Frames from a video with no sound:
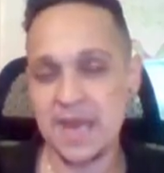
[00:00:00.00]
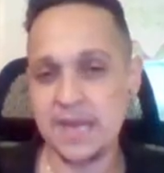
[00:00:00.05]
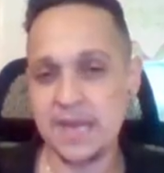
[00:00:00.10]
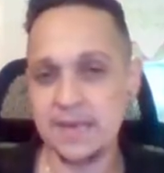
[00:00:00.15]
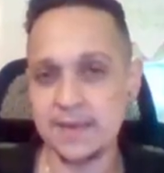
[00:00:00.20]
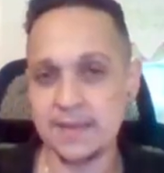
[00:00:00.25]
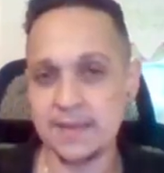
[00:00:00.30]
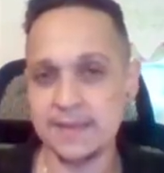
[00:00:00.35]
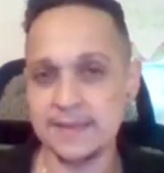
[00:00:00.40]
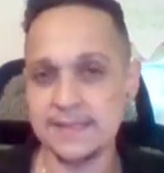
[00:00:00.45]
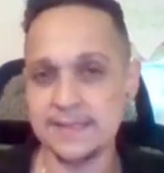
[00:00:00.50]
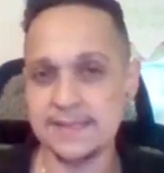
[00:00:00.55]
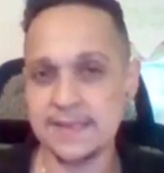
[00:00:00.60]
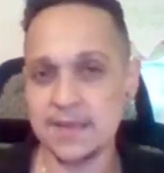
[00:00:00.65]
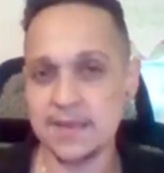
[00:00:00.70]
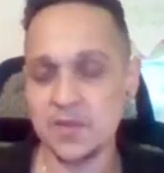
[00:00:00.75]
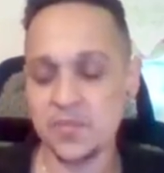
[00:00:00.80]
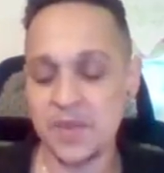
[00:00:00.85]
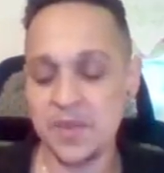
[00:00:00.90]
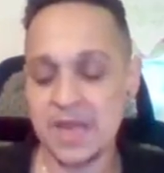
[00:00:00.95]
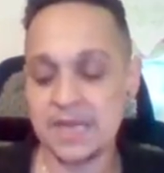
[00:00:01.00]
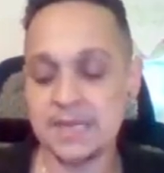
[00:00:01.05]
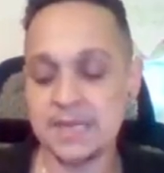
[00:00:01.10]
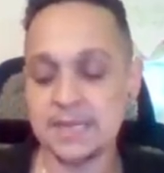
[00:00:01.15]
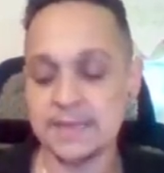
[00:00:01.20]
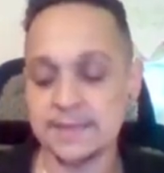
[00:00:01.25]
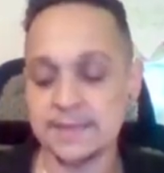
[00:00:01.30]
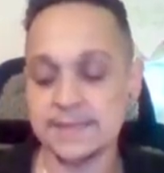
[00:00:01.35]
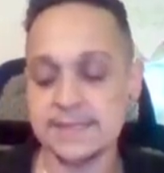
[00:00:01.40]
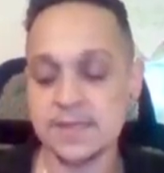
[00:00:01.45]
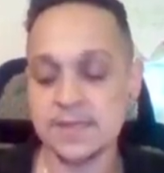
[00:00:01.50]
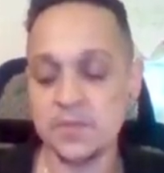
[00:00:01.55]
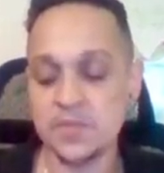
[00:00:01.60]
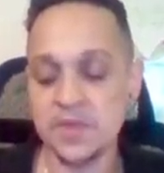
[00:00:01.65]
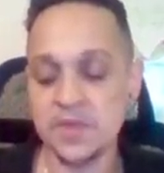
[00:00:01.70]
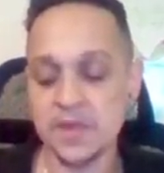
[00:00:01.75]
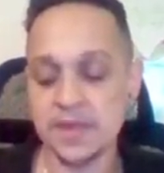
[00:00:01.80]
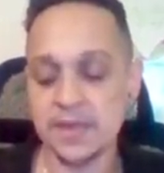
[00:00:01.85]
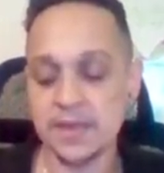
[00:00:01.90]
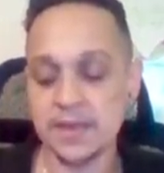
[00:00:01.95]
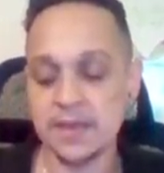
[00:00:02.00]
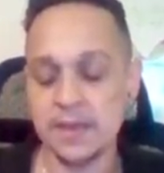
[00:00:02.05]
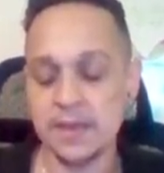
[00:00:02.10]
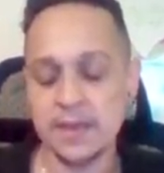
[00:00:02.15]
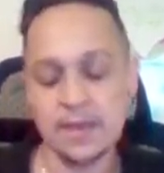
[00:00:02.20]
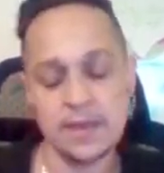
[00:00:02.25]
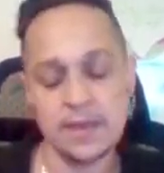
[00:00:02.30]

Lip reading: pending. It's like pending something.